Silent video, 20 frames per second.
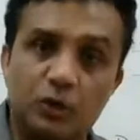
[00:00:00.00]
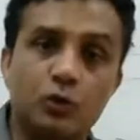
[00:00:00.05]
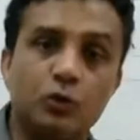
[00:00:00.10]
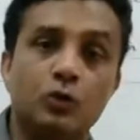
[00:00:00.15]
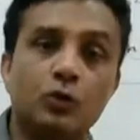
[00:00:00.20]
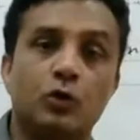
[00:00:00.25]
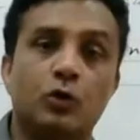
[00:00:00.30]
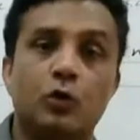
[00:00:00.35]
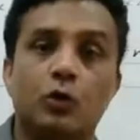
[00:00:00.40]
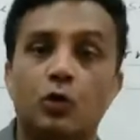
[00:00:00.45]

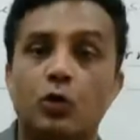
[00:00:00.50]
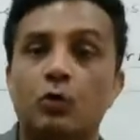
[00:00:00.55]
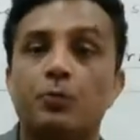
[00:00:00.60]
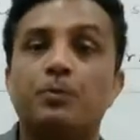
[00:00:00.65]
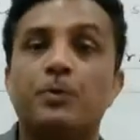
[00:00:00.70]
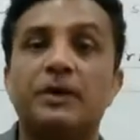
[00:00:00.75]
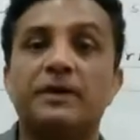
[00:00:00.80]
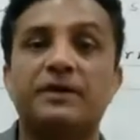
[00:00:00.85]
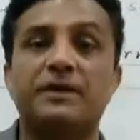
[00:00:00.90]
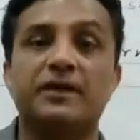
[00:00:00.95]
to
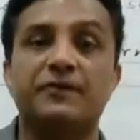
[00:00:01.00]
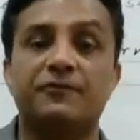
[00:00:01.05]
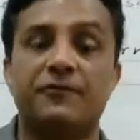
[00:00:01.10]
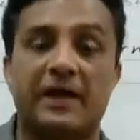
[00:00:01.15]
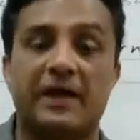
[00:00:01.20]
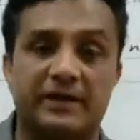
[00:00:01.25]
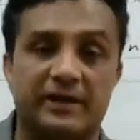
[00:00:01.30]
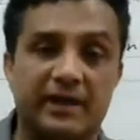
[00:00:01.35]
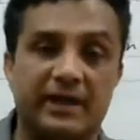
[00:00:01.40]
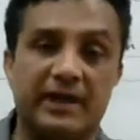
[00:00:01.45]
open their
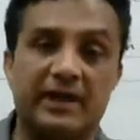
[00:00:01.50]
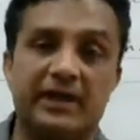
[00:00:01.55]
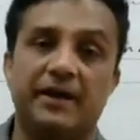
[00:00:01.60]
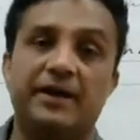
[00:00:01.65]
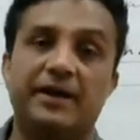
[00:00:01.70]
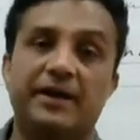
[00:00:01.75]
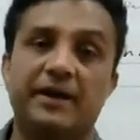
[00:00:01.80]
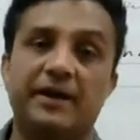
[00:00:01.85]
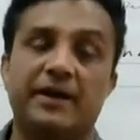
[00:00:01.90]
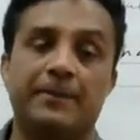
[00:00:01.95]
factory in
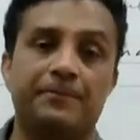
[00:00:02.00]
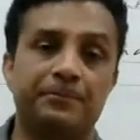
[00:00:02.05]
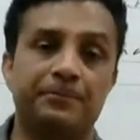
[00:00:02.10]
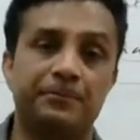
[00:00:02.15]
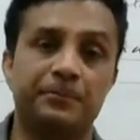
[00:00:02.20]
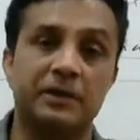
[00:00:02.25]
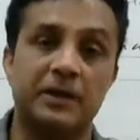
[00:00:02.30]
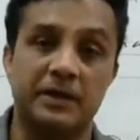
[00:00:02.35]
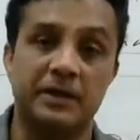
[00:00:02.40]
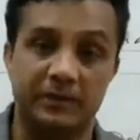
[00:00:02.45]
India.
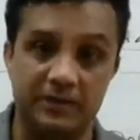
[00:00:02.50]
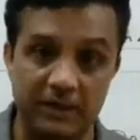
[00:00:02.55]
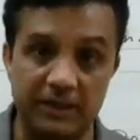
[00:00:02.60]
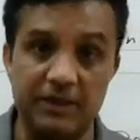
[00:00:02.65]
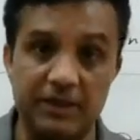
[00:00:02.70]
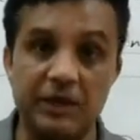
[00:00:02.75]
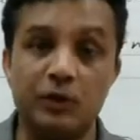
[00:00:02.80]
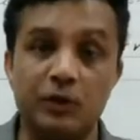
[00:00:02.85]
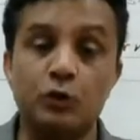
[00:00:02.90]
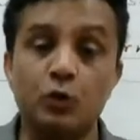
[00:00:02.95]
They
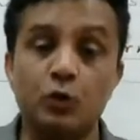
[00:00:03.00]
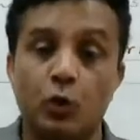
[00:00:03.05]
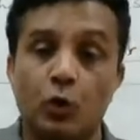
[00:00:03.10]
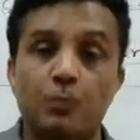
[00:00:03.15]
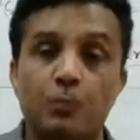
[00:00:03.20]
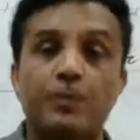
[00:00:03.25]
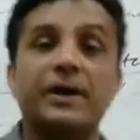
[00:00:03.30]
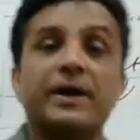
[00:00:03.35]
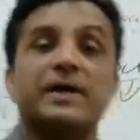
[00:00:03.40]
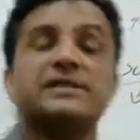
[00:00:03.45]
need to
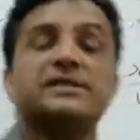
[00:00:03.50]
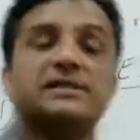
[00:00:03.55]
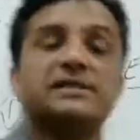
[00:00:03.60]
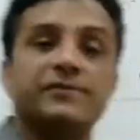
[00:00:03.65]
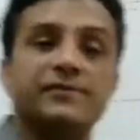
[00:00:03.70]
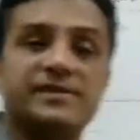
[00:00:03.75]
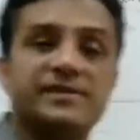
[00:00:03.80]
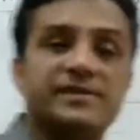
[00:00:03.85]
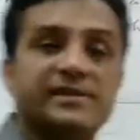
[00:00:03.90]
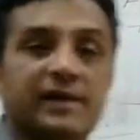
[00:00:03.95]
open a
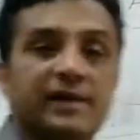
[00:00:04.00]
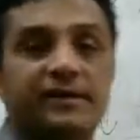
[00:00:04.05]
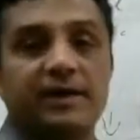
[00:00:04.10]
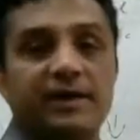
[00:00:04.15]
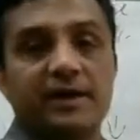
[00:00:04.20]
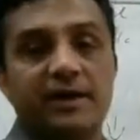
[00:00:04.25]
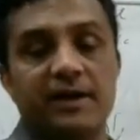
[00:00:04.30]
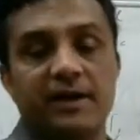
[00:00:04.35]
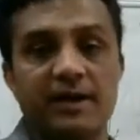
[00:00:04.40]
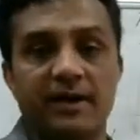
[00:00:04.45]
service center
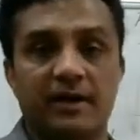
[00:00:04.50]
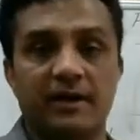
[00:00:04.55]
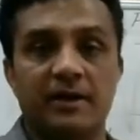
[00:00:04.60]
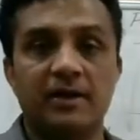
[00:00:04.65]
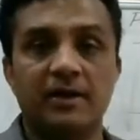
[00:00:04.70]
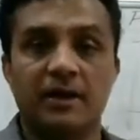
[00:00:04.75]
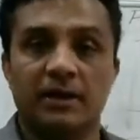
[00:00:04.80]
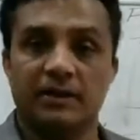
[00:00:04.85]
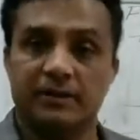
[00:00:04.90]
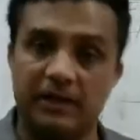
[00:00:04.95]
in India.
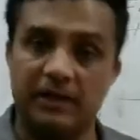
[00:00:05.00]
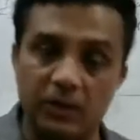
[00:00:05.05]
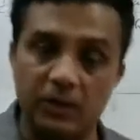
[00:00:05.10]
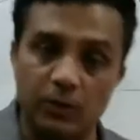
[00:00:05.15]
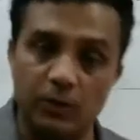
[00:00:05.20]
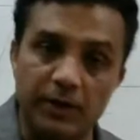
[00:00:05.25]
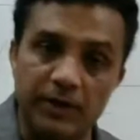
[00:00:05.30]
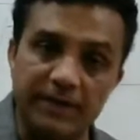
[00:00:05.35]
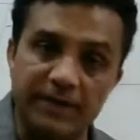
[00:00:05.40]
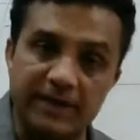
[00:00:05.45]
Then
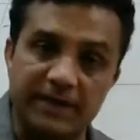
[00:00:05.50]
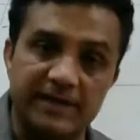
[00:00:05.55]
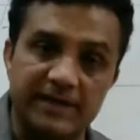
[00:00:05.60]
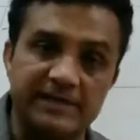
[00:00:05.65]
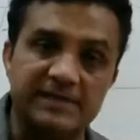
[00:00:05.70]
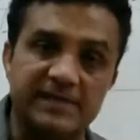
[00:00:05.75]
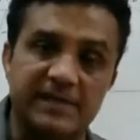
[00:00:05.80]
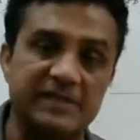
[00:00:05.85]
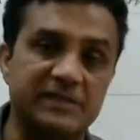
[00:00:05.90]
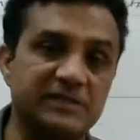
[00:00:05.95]
only they can
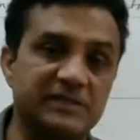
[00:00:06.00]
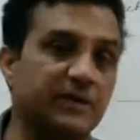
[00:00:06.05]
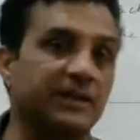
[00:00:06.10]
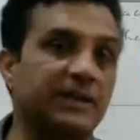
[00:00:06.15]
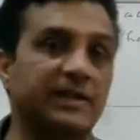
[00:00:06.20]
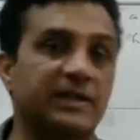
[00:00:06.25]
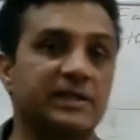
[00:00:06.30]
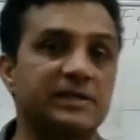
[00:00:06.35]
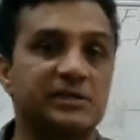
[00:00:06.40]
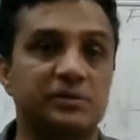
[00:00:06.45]
satisfy the
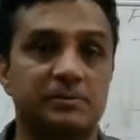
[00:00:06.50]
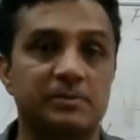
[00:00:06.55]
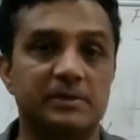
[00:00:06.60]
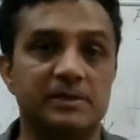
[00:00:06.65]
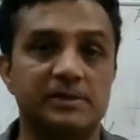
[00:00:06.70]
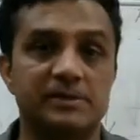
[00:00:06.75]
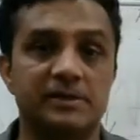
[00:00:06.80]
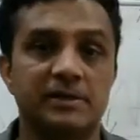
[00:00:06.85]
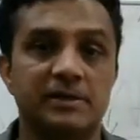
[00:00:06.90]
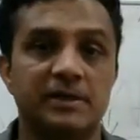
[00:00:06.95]

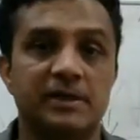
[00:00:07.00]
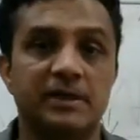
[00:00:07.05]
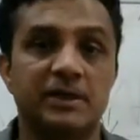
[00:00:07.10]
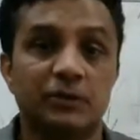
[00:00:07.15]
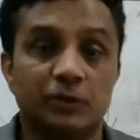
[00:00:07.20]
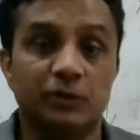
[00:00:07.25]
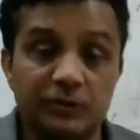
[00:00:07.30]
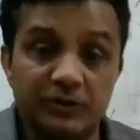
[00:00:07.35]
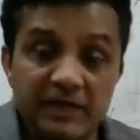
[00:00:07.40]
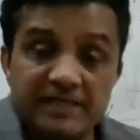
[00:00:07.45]
consumers.
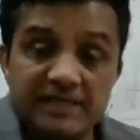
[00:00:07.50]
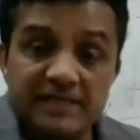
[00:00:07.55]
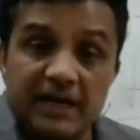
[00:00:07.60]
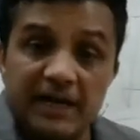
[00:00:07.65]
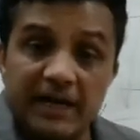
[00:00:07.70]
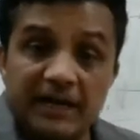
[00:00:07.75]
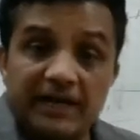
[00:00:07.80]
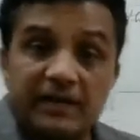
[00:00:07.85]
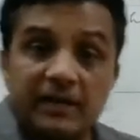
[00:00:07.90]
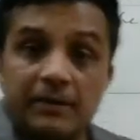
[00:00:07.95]
So these are
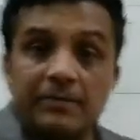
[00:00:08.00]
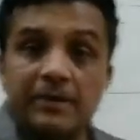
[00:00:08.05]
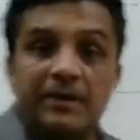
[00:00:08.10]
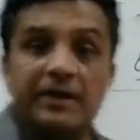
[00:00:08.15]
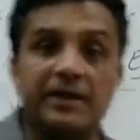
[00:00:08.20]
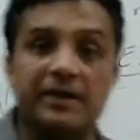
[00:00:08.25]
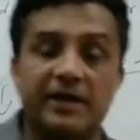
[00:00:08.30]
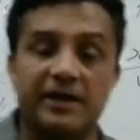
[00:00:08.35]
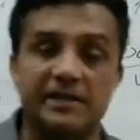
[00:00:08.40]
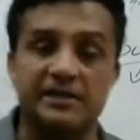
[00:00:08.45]

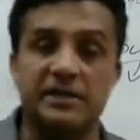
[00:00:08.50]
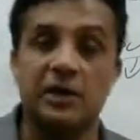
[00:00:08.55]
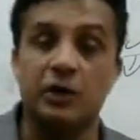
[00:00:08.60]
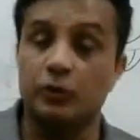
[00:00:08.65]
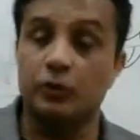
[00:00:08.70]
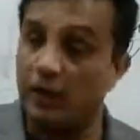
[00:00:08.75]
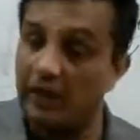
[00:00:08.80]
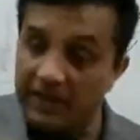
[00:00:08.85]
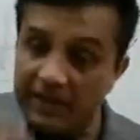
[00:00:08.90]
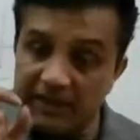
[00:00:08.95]
intermediaries.
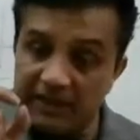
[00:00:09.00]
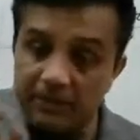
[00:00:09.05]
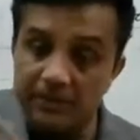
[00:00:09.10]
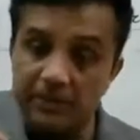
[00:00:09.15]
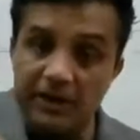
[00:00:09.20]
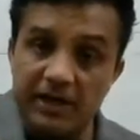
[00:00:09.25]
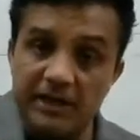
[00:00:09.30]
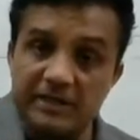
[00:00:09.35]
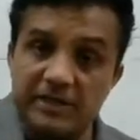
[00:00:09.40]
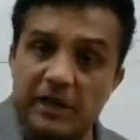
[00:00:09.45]
The
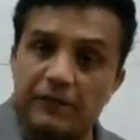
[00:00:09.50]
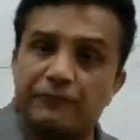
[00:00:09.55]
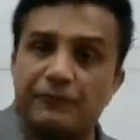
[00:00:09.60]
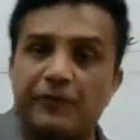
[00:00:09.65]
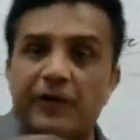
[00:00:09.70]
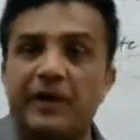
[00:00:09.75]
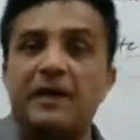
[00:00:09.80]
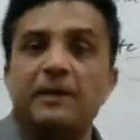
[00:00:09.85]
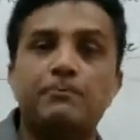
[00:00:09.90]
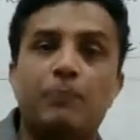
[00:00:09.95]
intermediaries are
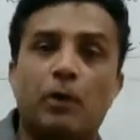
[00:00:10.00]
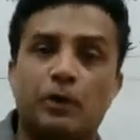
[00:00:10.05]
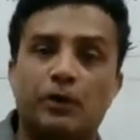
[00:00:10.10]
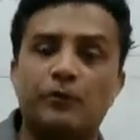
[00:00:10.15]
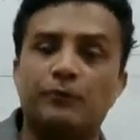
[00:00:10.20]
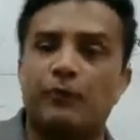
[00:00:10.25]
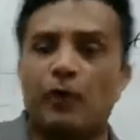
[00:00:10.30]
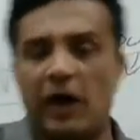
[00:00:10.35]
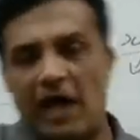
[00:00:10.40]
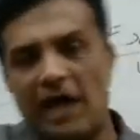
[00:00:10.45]
very
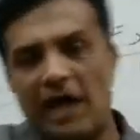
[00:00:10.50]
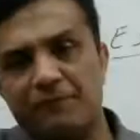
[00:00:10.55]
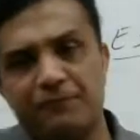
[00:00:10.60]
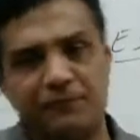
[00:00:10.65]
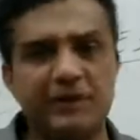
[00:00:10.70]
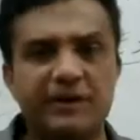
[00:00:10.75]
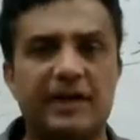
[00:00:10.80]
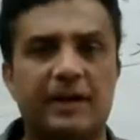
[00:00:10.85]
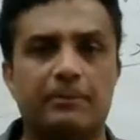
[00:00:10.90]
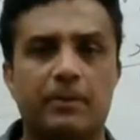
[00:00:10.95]
important for
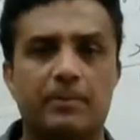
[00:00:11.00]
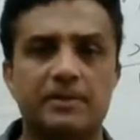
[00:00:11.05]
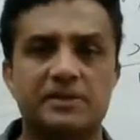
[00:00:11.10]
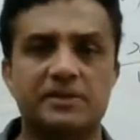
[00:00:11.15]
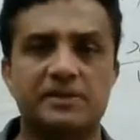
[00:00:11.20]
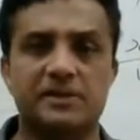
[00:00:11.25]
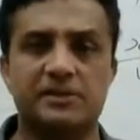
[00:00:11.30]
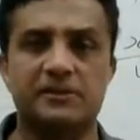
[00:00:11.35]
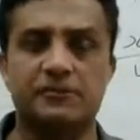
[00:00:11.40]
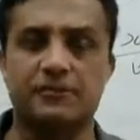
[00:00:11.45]
every type of
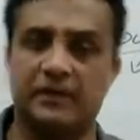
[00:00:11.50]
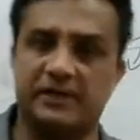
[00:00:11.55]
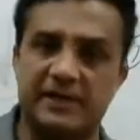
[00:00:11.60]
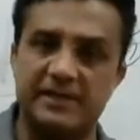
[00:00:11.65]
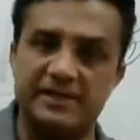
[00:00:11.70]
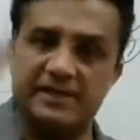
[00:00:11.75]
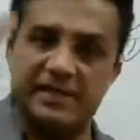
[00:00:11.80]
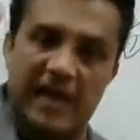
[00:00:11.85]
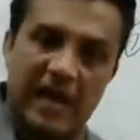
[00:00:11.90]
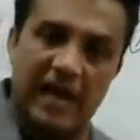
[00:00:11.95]
business, whether
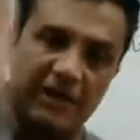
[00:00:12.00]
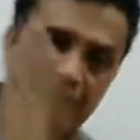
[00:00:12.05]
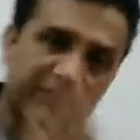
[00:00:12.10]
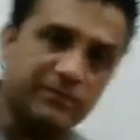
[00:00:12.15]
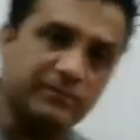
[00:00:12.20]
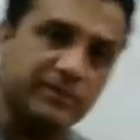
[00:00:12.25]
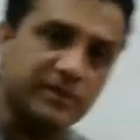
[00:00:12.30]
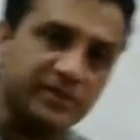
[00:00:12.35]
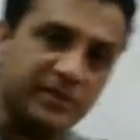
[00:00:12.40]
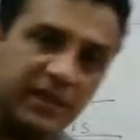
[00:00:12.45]
it's the
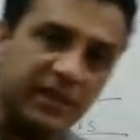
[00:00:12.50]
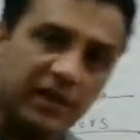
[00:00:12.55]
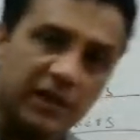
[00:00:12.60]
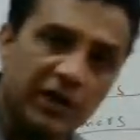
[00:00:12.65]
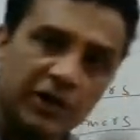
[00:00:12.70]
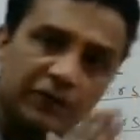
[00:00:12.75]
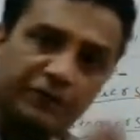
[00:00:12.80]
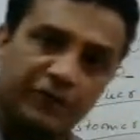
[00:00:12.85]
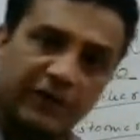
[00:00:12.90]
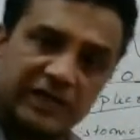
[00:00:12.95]
FMCG,
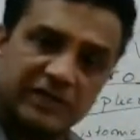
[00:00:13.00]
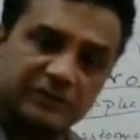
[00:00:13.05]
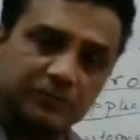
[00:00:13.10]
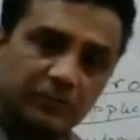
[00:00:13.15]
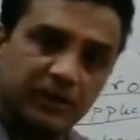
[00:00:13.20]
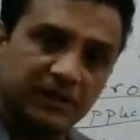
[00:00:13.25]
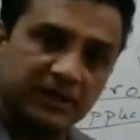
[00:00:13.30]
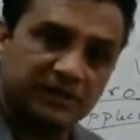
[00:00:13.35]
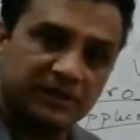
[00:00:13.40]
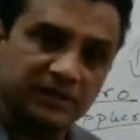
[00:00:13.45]
fast
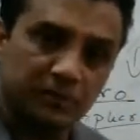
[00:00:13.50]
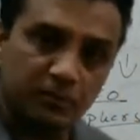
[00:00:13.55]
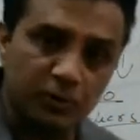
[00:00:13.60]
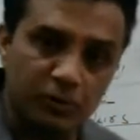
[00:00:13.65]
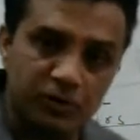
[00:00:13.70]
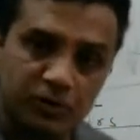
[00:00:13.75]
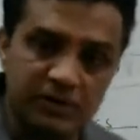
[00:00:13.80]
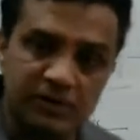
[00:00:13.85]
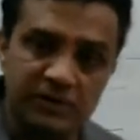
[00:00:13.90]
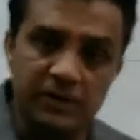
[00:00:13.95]
moving consumer
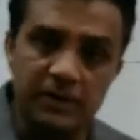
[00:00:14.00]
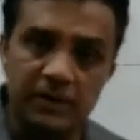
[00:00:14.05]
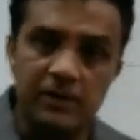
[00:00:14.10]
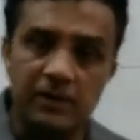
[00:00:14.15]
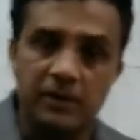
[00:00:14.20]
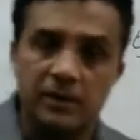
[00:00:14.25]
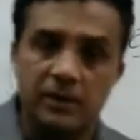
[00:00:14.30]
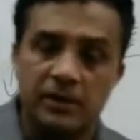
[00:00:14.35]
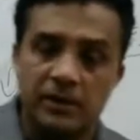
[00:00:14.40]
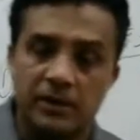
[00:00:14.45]
goods
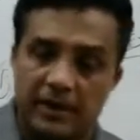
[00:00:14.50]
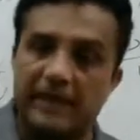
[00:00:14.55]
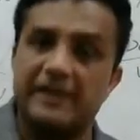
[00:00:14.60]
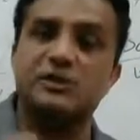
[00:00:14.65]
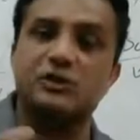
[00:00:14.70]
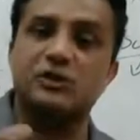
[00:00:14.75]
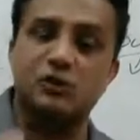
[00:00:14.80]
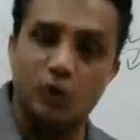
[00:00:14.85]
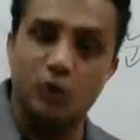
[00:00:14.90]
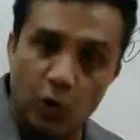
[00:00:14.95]
like
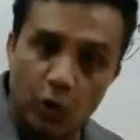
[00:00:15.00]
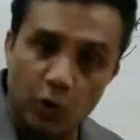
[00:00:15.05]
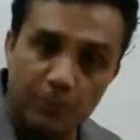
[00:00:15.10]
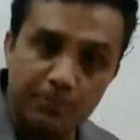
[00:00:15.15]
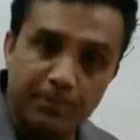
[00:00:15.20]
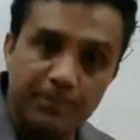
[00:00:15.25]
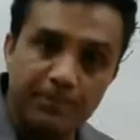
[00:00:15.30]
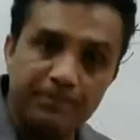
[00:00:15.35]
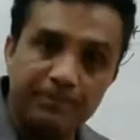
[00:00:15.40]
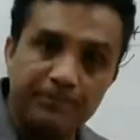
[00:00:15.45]
soap,